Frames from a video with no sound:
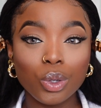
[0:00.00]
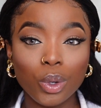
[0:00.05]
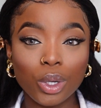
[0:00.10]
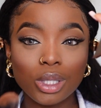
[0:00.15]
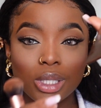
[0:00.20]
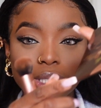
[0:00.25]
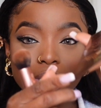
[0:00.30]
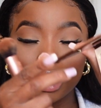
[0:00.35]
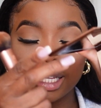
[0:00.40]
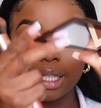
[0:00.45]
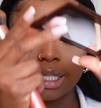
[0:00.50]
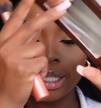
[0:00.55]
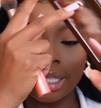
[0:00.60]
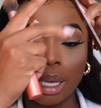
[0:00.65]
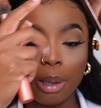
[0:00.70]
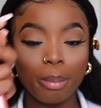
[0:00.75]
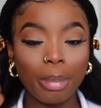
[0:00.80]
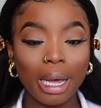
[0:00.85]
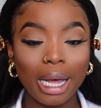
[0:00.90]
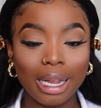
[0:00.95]
going to take the
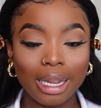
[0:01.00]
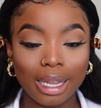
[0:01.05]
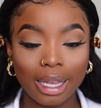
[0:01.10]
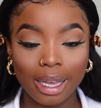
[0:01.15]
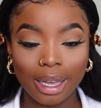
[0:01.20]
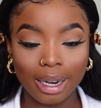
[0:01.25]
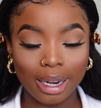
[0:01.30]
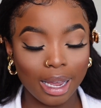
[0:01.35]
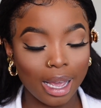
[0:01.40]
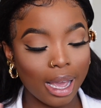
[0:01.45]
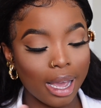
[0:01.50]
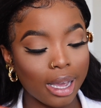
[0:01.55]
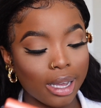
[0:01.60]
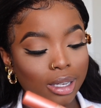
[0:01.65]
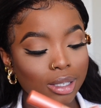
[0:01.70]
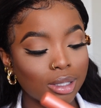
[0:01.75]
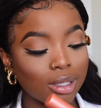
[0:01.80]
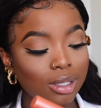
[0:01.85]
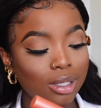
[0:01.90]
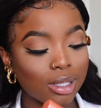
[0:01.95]
same palette
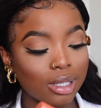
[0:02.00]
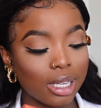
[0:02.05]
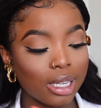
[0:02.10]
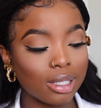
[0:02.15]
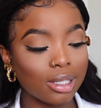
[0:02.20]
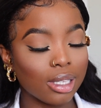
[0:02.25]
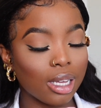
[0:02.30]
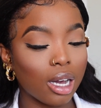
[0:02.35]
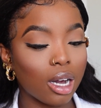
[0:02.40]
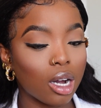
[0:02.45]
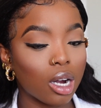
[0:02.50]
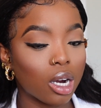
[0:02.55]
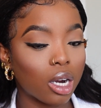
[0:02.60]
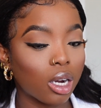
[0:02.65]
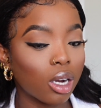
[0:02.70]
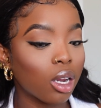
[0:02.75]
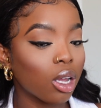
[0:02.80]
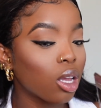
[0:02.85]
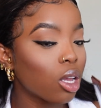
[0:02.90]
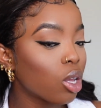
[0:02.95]
and set
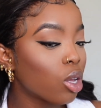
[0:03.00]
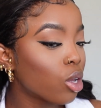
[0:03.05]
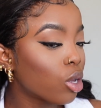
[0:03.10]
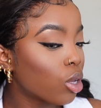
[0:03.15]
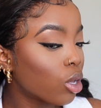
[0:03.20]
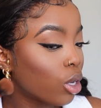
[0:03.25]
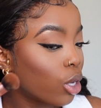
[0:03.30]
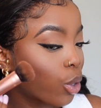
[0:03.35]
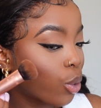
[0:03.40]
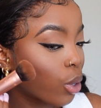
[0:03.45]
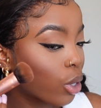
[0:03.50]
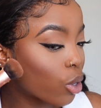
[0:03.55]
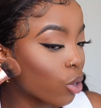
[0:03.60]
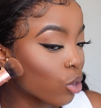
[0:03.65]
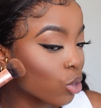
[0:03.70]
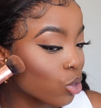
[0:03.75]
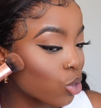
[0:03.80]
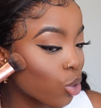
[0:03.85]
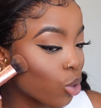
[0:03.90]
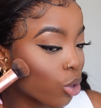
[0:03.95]
our liquid
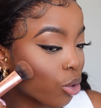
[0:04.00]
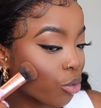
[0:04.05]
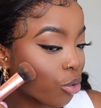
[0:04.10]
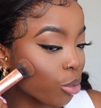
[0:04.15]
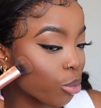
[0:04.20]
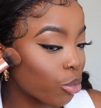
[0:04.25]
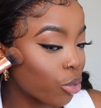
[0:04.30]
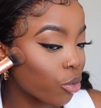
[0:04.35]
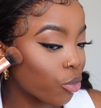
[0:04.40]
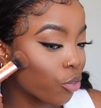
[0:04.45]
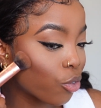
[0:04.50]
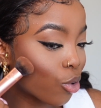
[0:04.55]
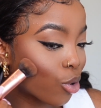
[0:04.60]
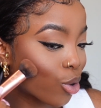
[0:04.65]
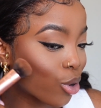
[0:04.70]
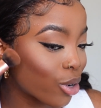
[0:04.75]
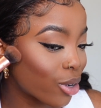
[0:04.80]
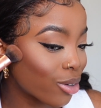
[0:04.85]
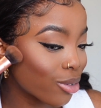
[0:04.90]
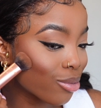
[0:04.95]
contour from
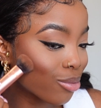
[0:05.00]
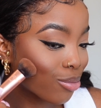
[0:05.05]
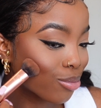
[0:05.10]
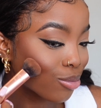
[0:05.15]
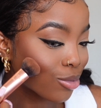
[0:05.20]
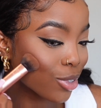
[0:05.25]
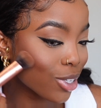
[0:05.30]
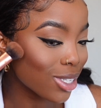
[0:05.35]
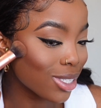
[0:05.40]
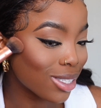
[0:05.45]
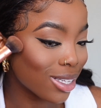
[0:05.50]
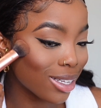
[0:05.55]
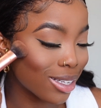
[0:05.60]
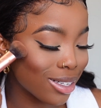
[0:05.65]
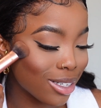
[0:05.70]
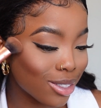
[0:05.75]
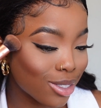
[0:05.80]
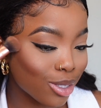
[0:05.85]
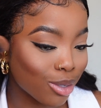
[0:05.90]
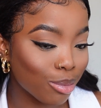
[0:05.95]
before. Just a
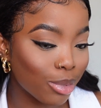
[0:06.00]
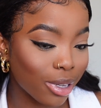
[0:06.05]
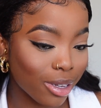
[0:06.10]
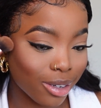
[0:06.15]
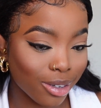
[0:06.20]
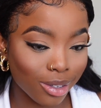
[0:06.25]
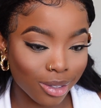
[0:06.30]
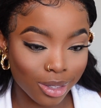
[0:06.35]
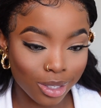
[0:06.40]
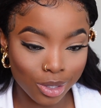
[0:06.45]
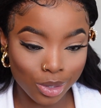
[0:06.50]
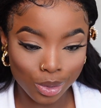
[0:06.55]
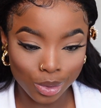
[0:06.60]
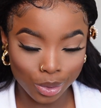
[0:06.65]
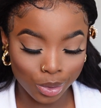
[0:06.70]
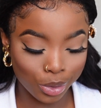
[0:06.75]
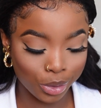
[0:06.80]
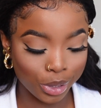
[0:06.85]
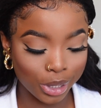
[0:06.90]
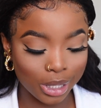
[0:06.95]
little bit, nothing too
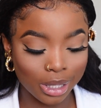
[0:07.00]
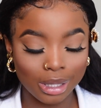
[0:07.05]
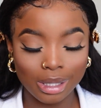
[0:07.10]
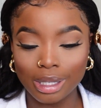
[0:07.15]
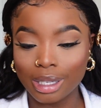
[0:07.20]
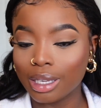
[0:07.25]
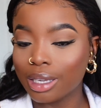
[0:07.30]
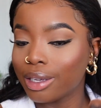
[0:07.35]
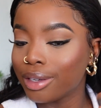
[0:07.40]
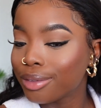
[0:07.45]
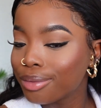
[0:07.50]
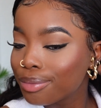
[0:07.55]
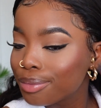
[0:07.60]
crazy.